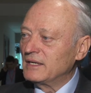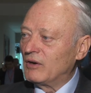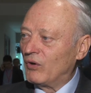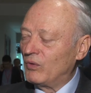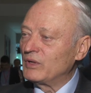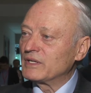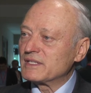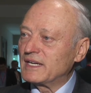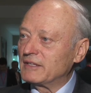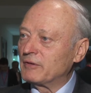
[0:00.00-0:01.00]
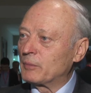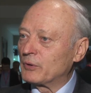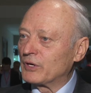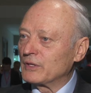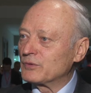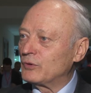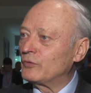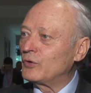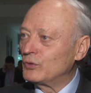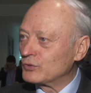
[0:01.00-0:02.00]
all the scientific programs
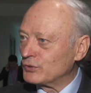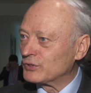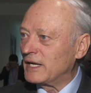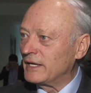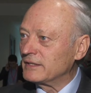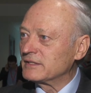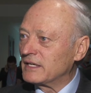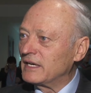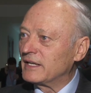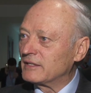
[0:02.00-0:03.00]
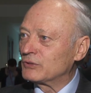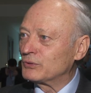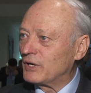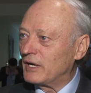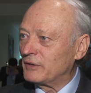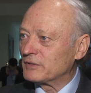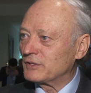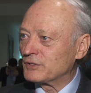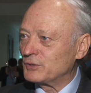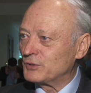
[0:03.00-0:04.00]
of all societies related to
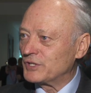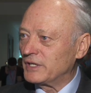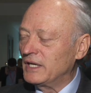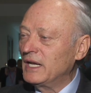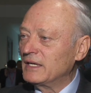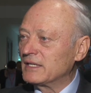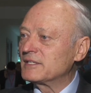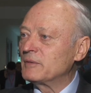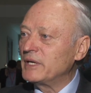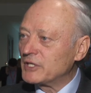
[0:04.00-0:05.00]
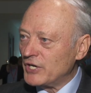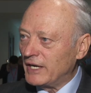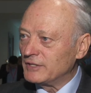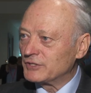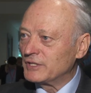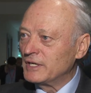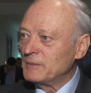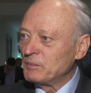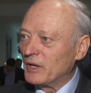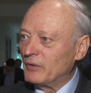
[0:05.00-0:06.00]
cardiovascular surgery. This is a big change.
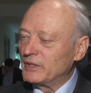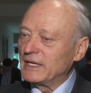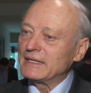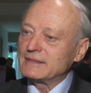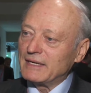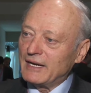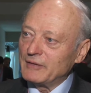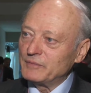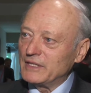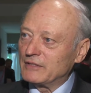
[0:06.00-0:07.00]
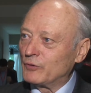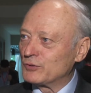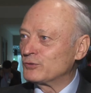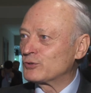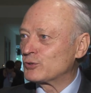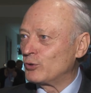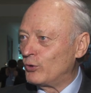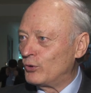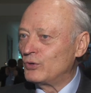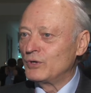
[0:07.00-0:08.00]
At that time it wasn't
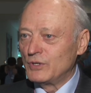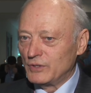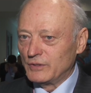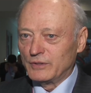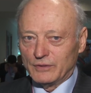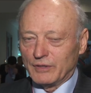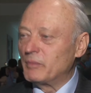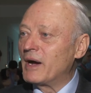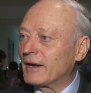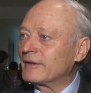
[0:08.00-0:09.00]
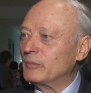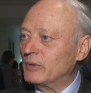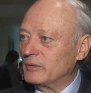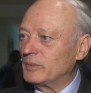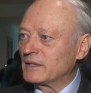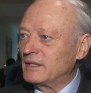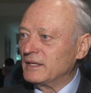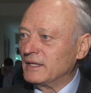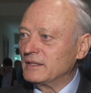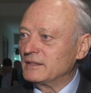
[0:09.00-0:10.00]
so remarkable, but
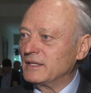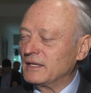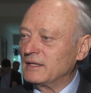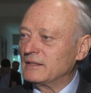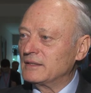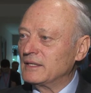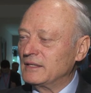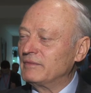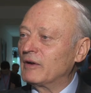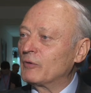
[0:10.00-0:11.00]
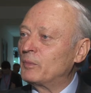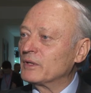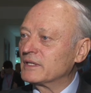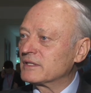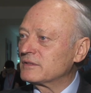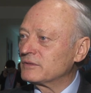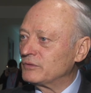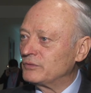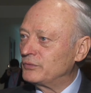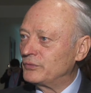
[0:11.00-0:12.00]
the development is
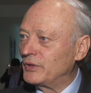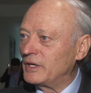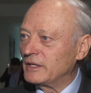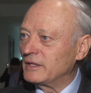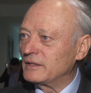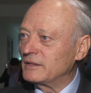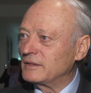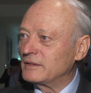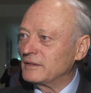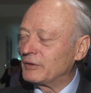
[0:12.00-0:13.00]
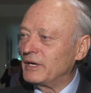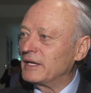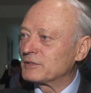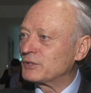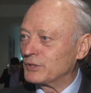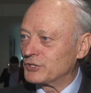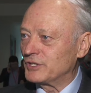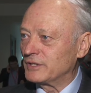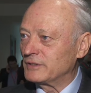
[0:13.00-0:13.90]
really astonishing.